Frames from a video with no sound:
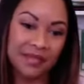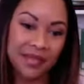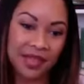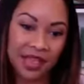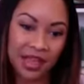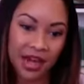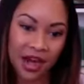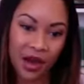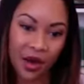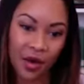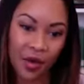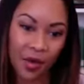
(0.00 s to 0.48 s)

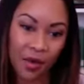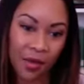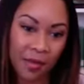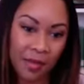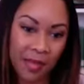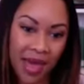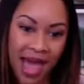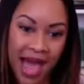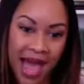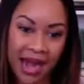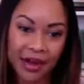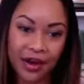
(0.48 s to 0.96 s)
you know
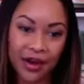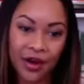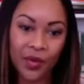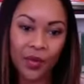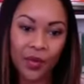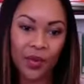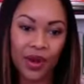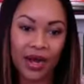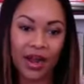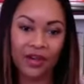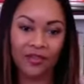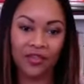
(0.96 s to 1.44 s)
matter
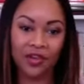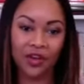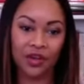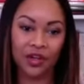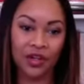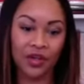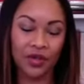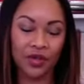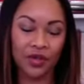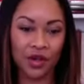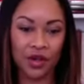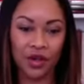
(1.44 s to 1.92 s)
whatever
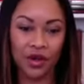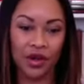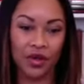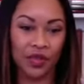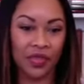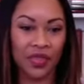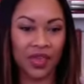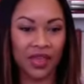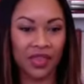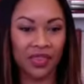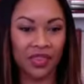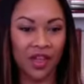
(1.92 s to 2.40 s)
you, you
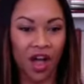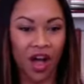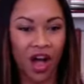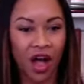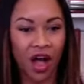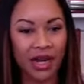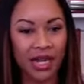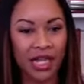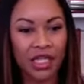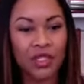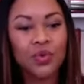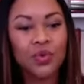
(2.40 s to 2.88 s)
don't think the
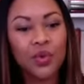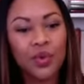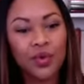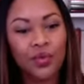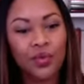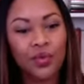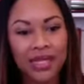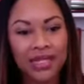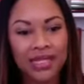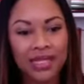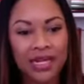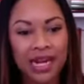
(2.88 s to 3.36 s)
audience would
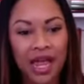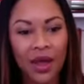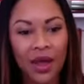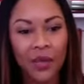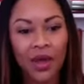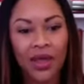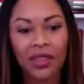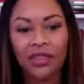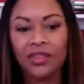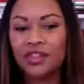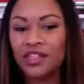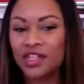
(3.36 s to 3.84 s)
resonate
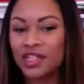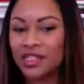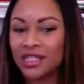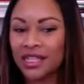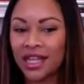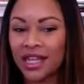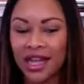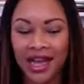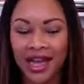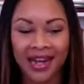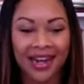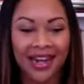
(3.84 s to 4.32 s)
with just
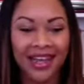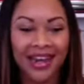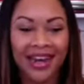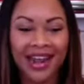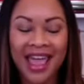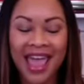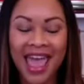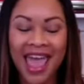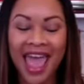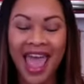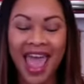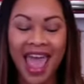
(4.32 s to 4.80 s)
cut it
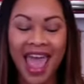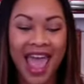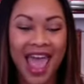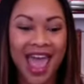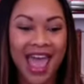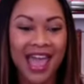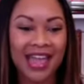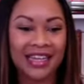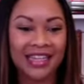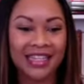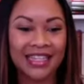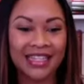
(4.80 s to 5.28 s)

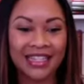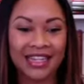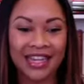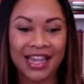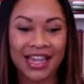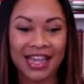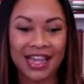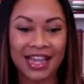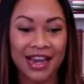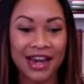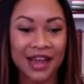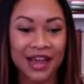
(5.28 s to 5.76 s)
and
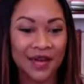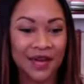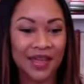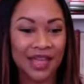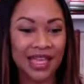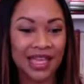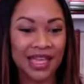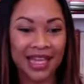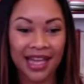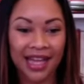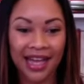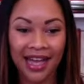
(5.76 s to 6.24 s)
you know
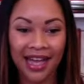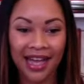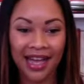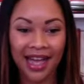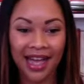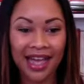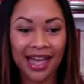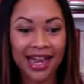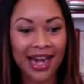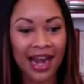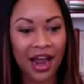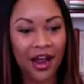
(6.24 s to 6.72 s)
he
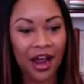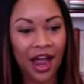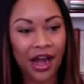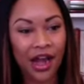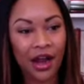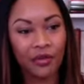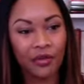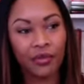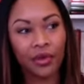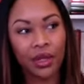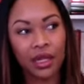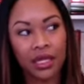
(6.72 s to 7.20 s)
cut and i,
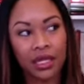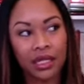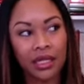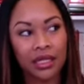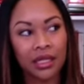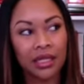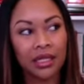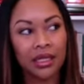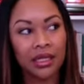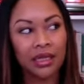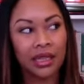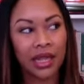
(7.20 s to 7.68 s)
and I
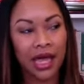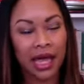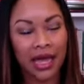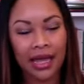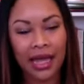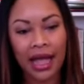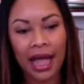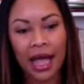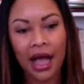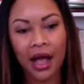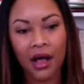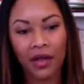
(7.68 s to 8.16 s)
really
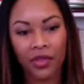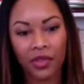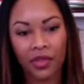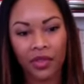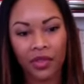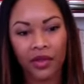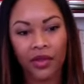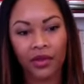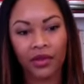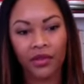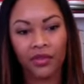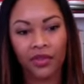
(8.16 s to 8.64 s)
like how
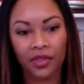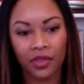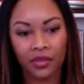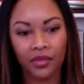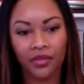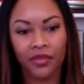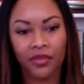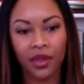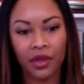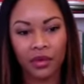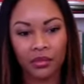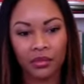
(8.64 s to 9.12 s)
the the
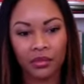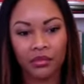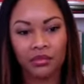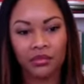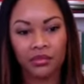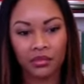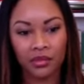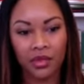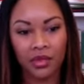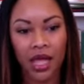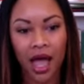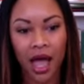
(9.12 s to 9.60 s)
film
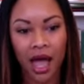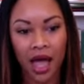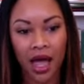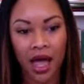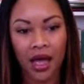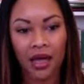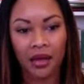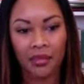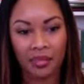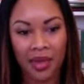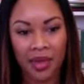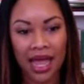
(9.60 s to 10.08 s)
uh,
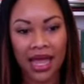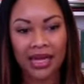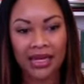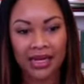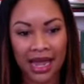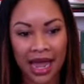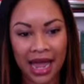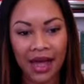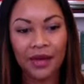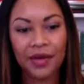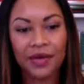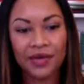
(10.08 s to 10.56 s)
panned
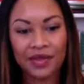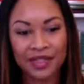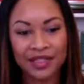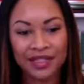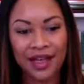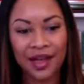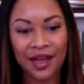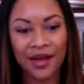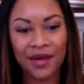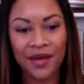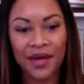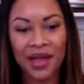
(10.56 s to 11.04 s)
out
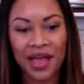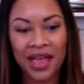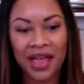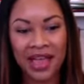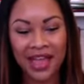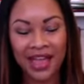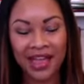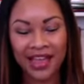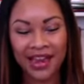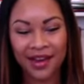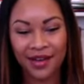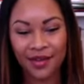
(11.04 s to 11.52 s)
so
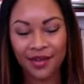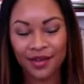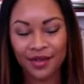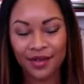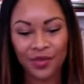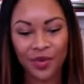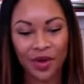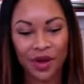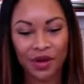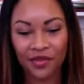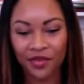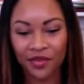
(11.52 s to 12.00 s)
you know it was
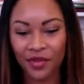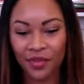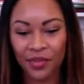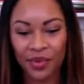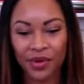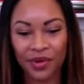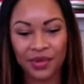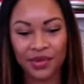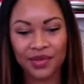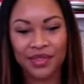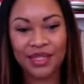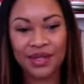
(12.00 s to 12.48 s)
wonderful
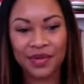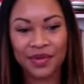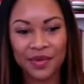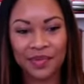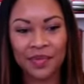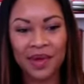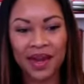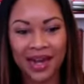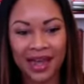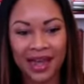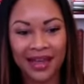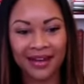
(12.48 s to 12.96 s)
producing with
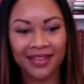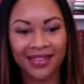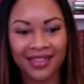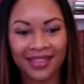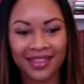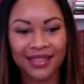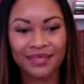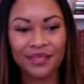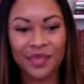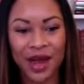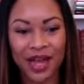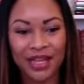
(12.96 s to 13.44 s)
my dad on
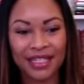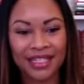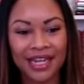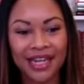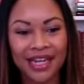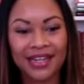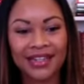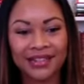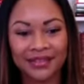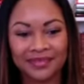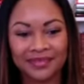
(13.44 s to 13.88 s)
this project